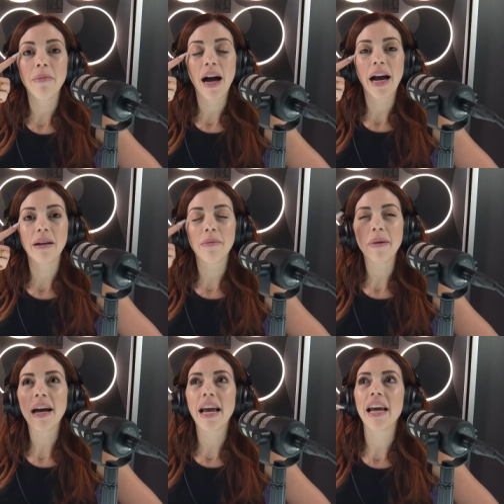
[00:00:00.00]
mind, I'm
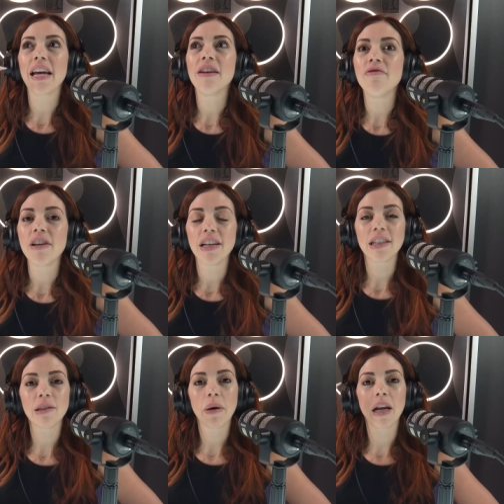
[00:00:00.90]
not
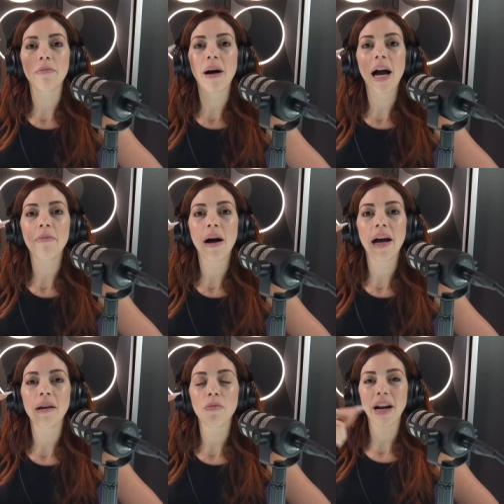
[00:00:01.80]
envious, but in my
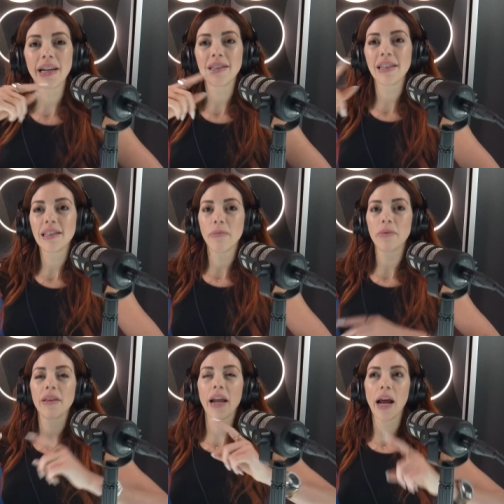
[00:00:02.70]
mind, when I see
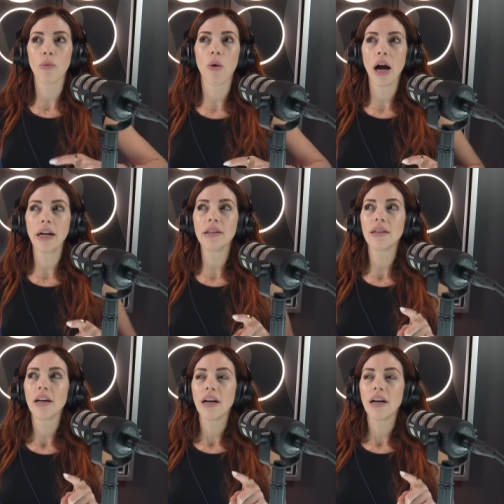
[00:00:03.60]
something that I want,